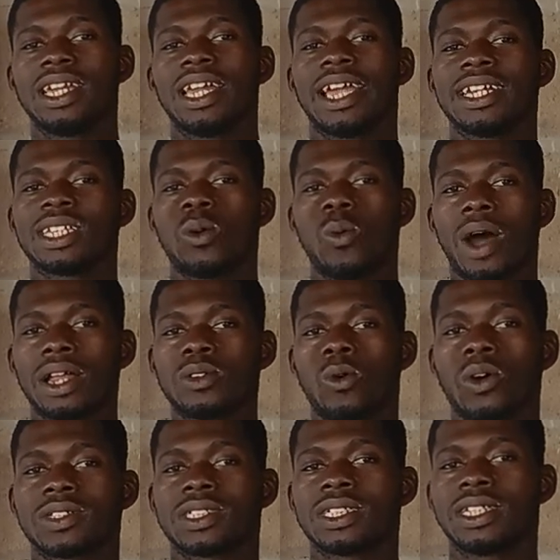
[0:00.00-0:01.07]
and the one
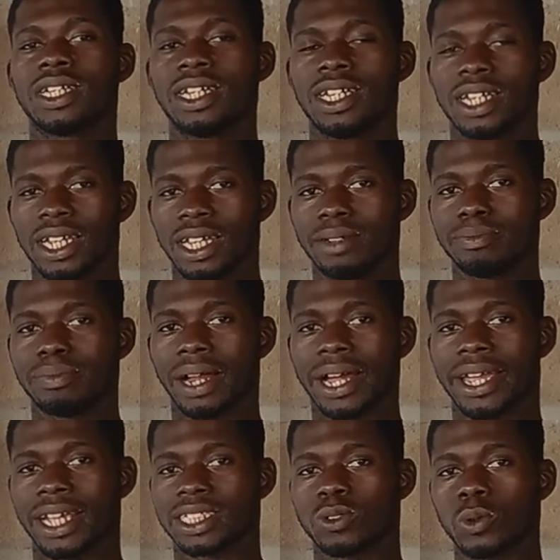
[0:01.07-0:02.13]
was in
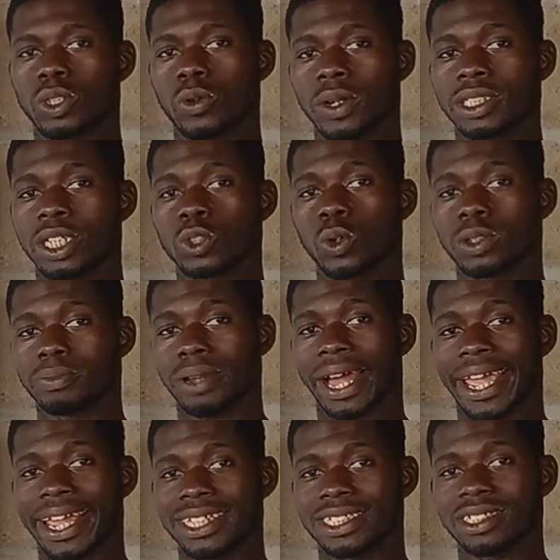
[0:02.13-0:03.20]
brackets, which contains all
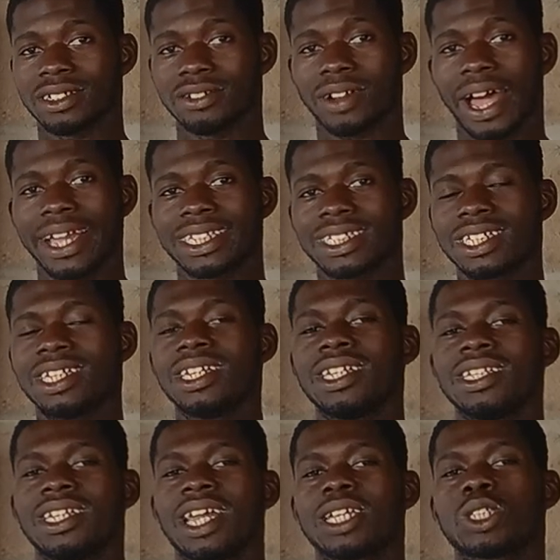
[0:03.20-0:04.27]
brackets, right?
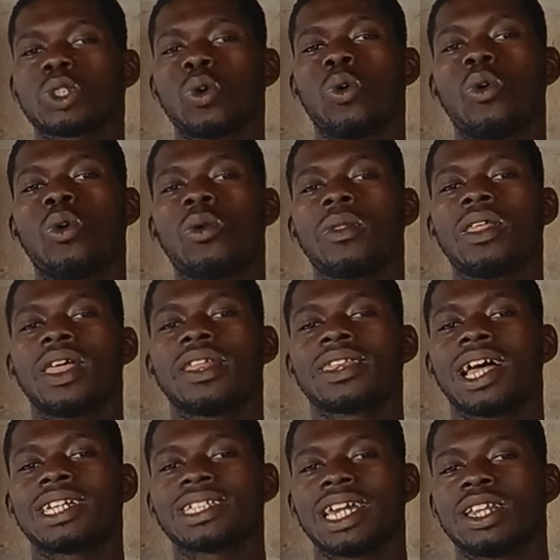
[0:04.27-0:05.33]
Yeah, so
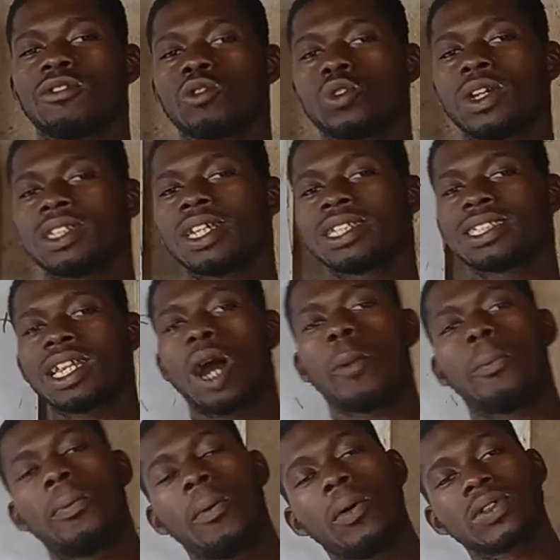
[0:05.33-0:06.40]
that's the end of today's lesson. Now,
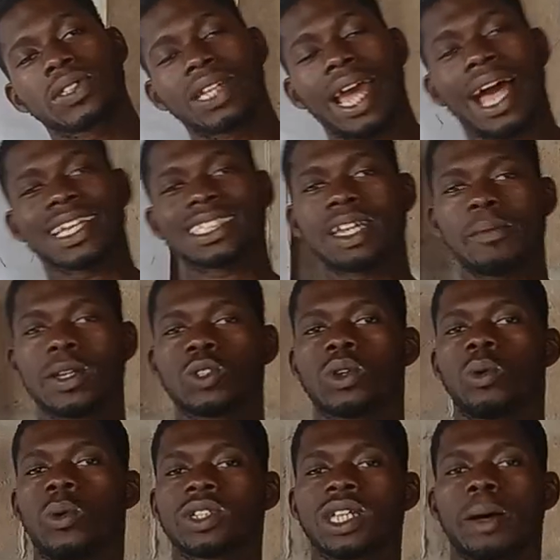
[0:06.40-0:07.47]
post the assignment on the
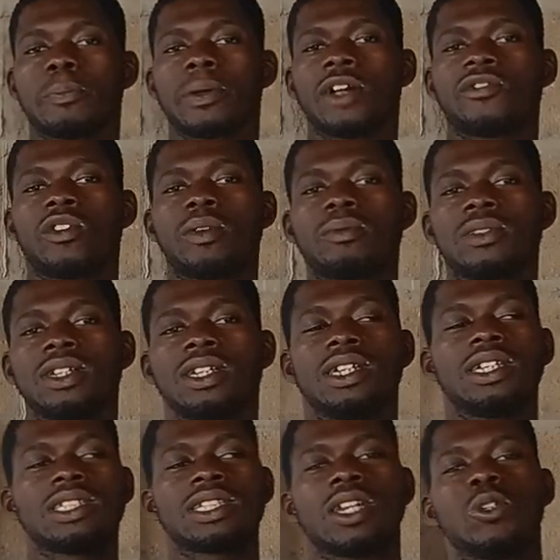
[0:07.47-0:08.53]
WhatsApp platform,
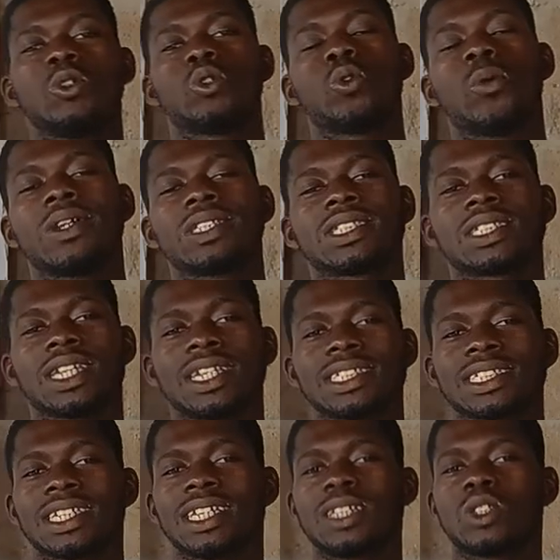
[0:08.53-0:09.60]
then do it and
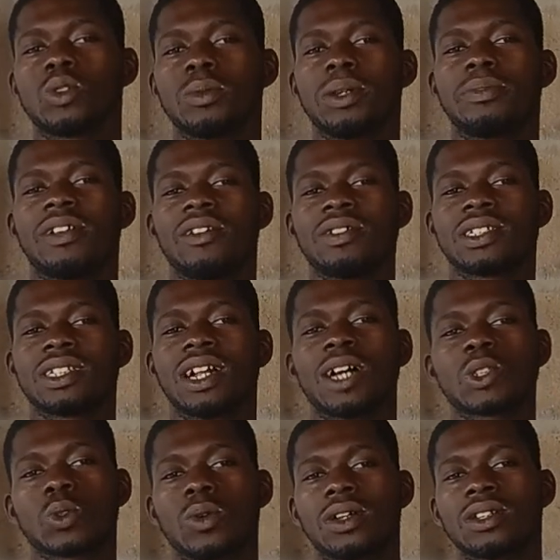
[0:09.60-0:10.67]
send it to me as
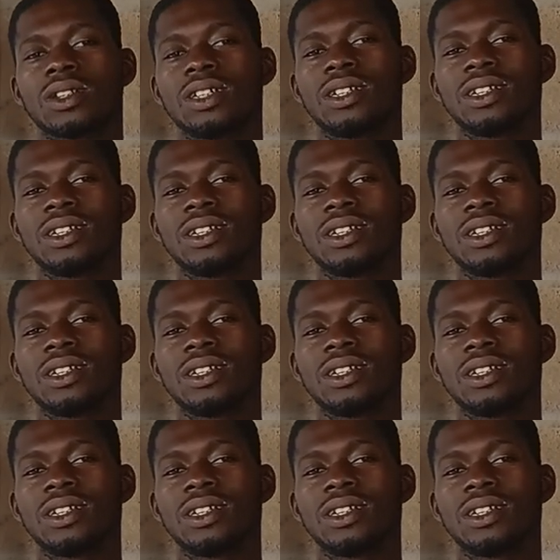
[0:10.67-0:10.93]
well.